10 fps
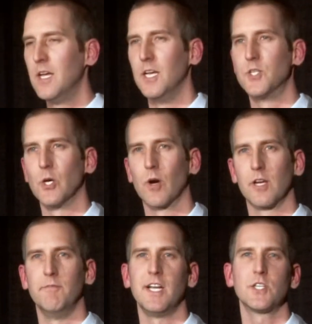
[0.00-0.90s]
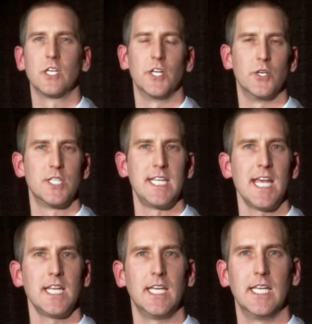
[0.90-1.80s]
And so our conventional
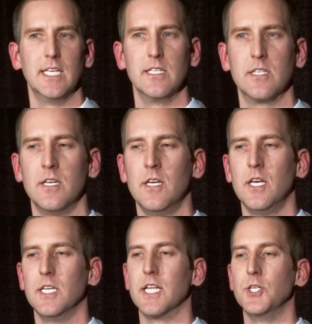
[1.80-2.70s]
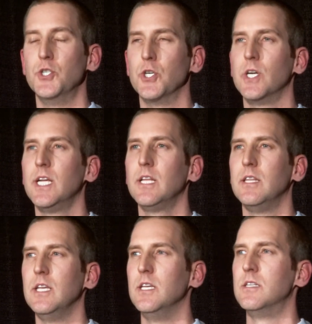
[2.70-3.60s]
understanding is that during
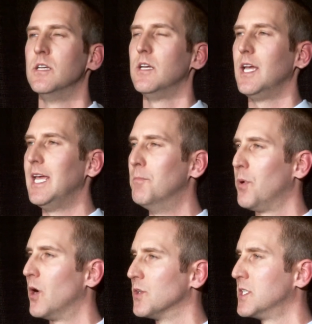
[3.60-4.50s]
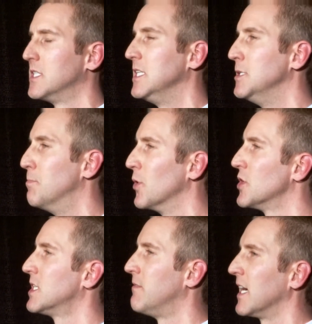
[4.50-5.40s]
these impulses, these
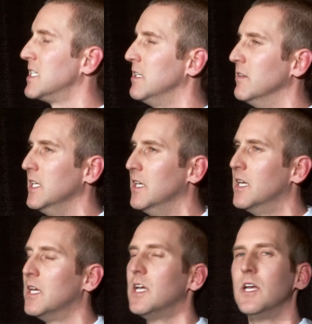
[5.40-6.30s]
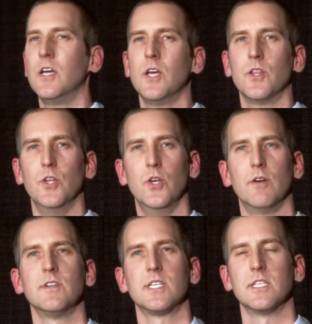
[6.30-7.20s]
bursts of activity, the
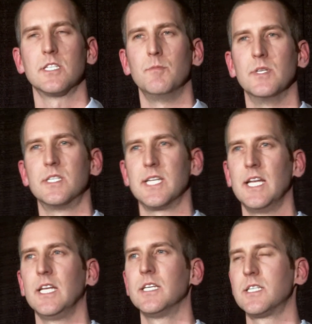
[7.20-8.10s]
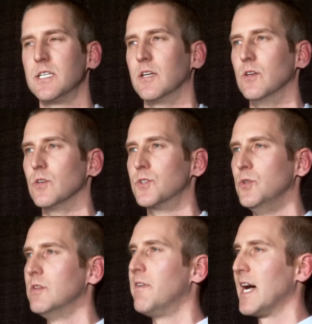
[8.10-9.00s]
nervous system is sending a signal
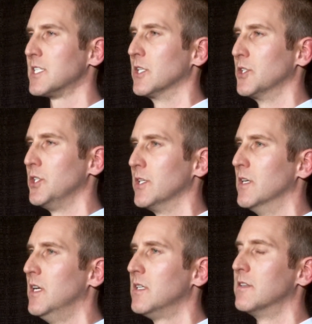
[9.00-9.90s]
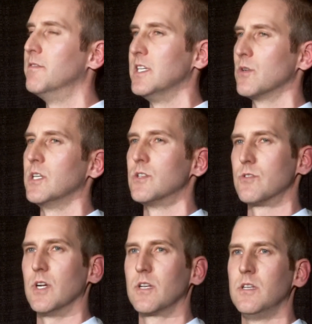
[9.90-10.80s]
to the vasculature to
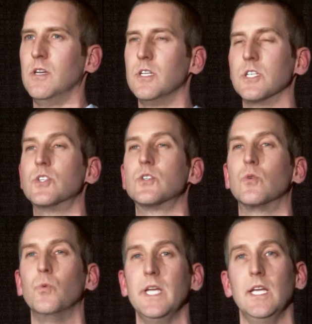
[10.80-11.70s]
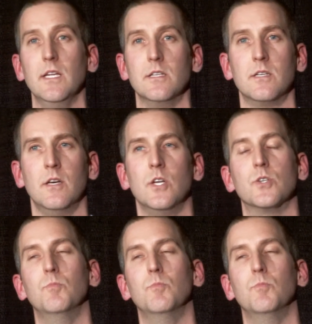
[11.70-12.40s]
vasoconstrict, to squeeze, to